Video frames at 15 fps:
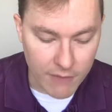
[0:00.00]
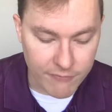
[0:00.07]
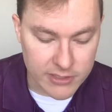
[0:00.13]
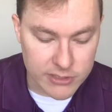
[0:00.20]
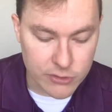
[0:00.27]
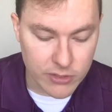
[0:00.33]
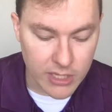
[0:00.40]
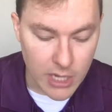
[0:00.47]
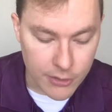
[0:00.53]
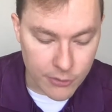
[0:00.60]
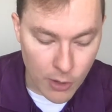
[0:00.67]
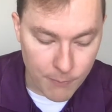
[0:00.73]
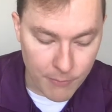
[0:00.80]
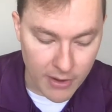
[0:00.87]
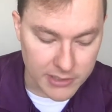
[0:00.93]
as do the other
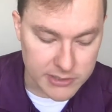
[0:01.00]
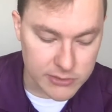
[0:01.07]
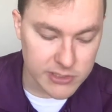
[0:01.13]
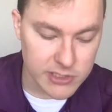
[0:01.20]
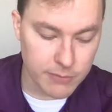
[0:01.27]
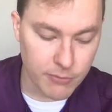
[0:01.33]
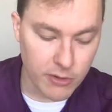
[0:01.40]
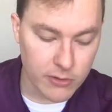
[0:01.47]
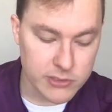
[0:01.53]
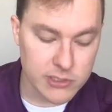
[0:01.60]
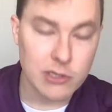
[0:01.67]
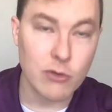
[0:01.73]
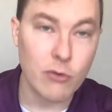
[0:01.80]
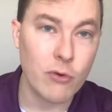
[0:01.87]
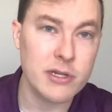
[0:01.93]
apostles and the brothers of
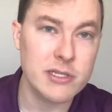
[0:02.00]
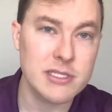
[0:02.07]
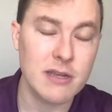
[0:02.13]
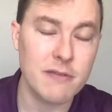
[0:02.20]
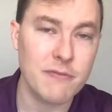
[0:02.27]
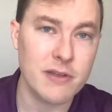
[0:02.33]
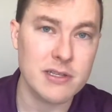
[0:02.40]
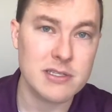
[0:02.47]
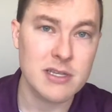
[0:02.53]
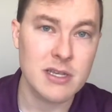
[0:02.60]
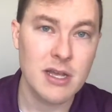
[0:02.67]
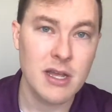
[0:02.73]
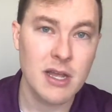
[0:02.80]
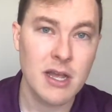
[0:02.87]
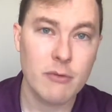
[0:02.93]
the Lord and Cephas?
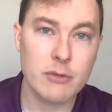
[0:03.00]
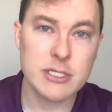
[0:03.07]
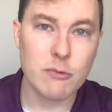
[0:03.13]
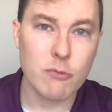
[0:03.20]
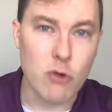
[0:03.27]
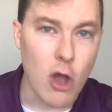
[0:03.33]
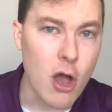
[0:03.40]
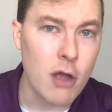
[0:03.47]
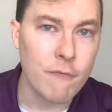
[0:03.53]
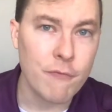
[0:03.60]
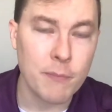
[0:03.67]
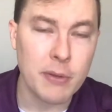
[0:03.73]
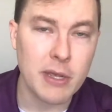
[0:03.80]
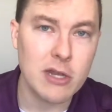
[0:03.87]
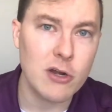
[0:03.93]
Was it wrong for
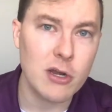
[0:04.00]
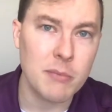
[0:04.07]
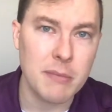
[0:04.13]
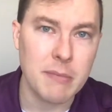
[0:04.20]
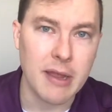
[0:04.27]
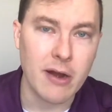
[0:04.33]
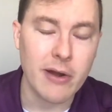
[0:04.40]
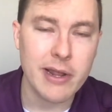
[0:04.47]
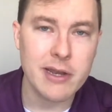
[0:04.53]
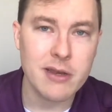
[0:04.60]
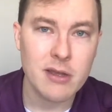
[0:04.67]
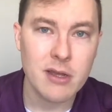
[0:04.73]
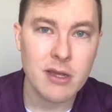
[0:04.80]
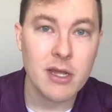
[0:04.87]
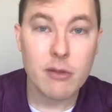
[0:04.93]
Peter to be married?
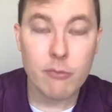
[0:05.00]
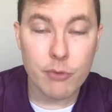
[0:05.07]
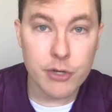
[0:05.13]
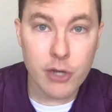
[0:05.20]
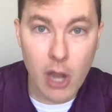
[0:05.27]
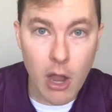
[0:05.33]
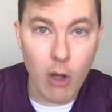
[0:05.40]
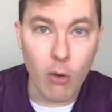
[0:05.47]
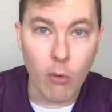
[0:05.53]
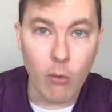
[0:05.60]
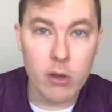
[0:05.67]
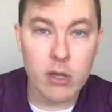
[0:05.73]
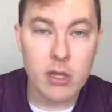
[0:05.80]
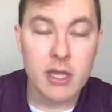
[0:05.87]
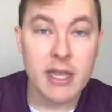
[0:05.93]
Well, no.
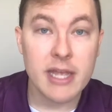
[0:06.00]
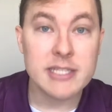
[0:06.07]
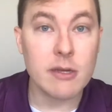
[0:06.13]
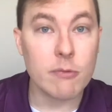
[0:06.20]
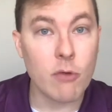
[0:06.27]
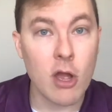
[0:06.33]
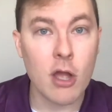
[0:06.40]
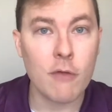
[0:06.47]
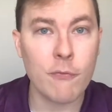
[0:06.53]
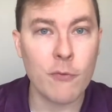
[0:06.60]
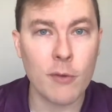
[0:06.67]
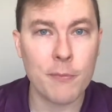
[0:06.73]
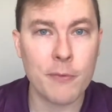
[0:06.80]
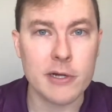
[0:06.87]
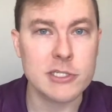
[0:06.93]
Is it wrong for a
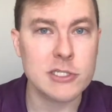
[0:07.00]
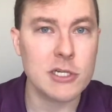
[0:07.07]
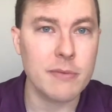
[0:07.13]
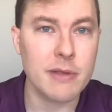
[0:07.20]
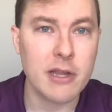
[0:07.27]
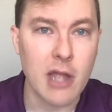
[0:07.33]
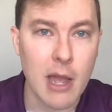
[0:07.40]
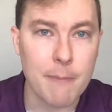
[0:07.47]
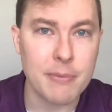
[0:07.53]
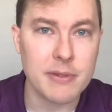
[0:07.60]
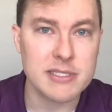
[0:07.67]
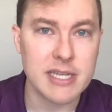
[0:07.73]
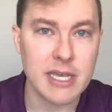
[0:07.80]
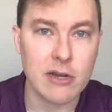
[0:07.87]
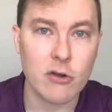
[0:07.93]
preacher to be
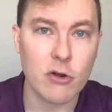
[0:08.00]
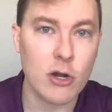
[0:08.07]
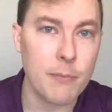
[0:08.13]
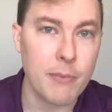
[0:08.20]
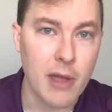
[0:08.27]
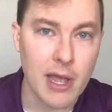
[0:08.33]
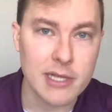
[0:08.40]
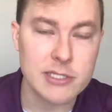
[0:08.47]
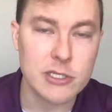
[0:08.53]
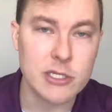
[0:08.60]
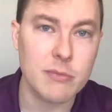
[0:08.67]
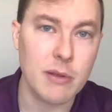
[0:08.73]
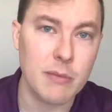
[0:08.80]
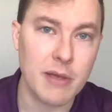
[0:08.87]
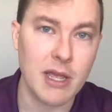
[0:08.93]
compensated or an apostle to
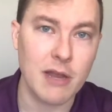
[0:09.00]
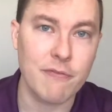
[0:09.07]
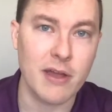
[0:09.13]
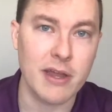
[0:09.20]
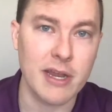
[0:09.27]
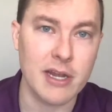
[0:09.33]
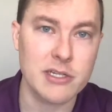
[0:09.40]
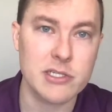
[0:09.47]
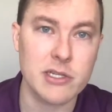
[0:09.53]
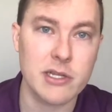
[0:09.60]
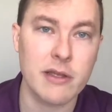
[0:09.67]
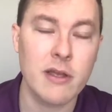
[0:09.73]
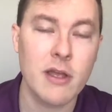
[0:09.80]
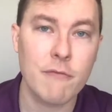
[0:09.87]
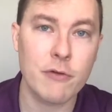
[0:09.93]
be paid financially
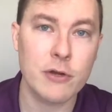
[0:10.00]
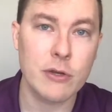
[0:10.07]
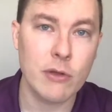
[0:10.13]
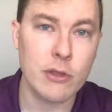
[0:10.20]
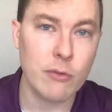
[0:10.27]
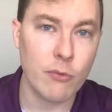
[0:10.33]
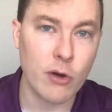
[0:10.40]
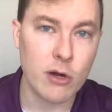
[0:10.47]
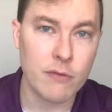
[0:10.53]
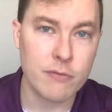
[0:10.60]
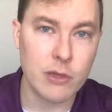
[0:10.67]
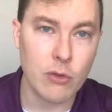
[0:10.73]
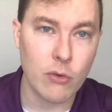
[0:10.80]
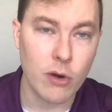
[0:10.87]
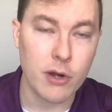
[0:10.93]
for doing the work of the
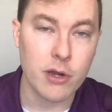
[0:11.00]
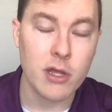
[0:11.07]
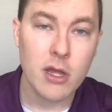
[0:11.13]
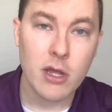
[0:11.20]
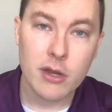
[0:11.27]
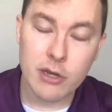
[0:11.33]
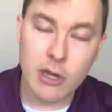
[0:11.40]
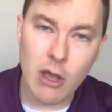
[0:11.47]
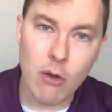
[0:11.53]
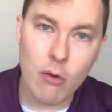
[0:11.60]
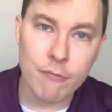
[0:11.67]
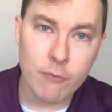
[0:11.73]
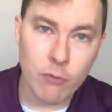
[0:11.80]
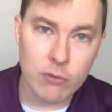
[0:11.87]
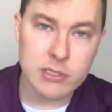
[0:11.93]
Lord? No, of
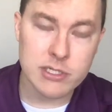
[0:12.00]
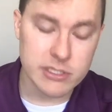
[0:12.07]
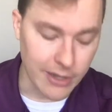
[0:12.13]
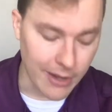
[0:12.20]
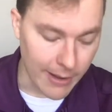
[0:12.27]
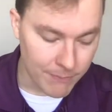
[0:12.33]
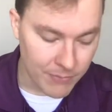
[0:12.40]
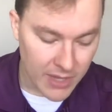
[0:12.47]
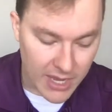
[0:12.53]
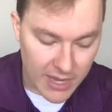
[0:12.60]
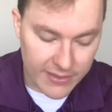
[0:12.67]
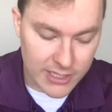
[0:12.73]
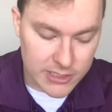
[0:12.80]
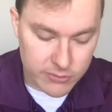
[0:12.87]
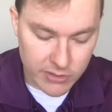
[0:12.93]
course not. And
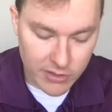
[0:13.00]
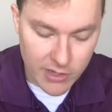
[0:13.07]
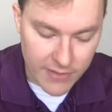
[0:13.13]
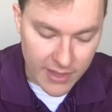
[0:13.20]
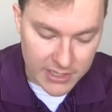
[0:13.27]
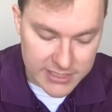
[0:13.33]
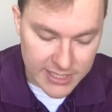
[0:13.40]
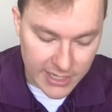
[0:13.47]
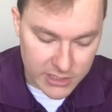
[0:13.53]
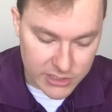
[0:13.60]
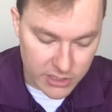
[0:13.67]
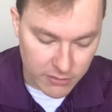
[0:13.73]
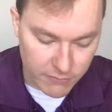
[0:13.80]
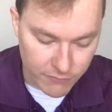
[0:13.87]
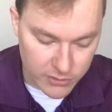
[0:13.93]
that's really in that section
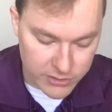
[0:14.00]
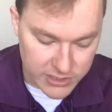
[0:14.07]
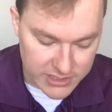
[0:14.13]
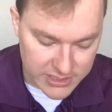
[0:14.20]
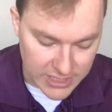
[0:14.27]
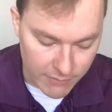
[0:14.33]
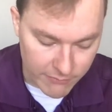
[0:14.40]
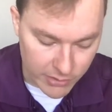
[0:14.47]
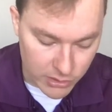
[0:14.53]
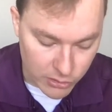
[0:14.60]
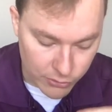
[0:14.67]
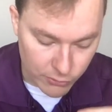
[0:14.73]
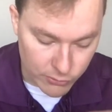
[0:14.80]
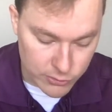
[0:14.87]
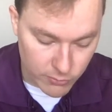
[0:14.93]
of verses 7
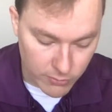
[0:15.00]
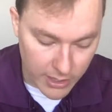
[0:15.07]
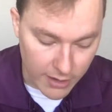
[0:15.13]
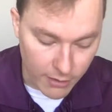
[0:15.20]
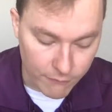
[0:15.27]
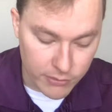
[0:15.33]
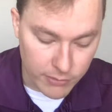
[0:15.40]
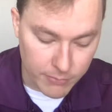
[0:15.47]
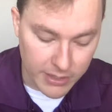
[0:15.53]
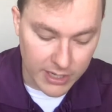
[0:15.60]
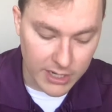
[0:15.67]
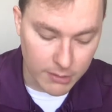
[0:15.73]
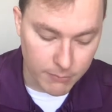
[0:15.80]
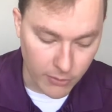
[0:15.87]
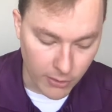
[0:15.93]
through 12, the
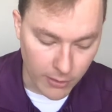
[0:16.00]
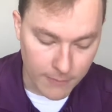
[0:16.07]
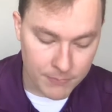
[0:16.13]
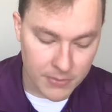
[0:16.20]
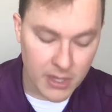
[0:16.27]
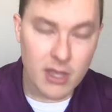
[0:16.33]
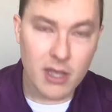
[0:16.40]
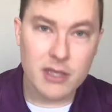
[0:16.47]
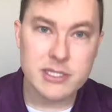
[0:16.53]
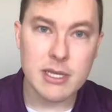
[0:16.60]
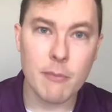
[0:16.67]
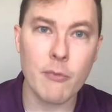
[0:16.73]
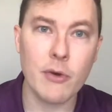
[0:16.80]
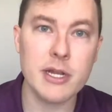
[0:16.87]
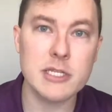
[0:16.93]
beginning part.
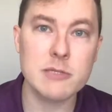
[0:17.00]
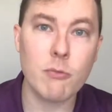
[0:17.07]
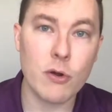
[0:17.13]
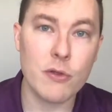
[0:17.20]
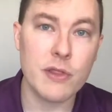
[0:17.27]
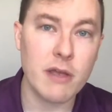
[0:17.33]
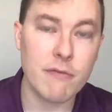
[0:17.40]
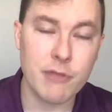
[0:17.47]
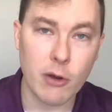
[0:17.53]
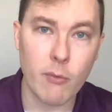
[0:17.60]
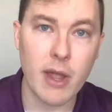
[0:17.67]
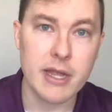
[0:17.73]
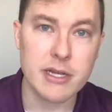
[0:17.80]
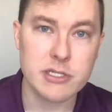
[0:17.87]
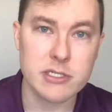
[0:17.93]
Someone is worthy of their
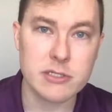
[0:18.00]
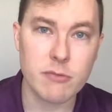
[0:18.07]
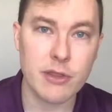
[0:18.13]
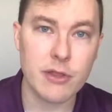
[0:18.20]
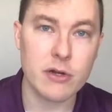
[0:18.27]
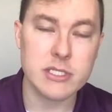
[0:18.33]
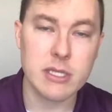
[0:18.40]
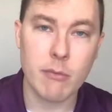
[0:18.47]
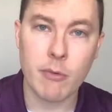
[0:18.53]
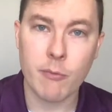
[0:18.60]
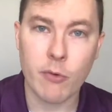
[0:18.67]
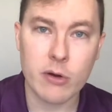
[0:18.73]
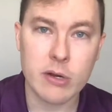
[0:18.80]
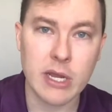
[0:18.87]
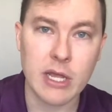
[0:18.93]
wages, whether it's someone
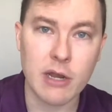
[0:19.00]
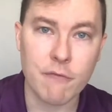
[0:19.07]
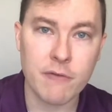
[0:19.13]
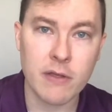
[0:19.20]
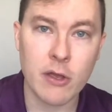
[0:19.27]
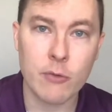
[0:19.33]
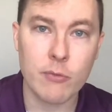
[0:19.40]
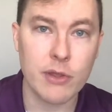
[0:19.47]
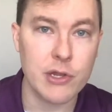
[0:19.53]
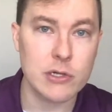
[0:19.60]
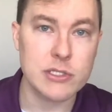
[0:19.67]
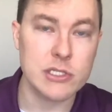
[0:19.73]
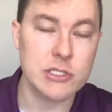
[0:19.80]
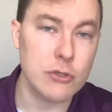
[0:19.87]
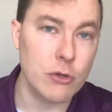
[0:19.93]
working in a field, whether it's
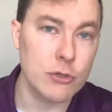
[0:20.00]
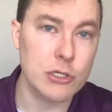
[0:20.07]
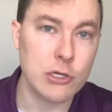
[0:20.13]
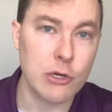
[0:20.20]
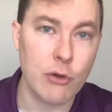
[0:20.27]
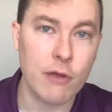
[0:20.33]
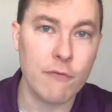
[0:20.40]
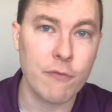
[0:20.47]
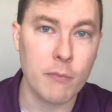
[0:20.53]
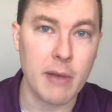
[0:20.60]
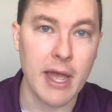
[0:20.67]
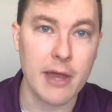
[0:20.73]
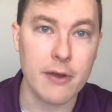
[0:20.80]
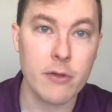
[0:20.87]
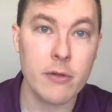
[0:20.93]
a soldier going for
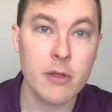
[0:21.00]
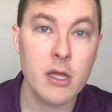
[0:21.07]
battle.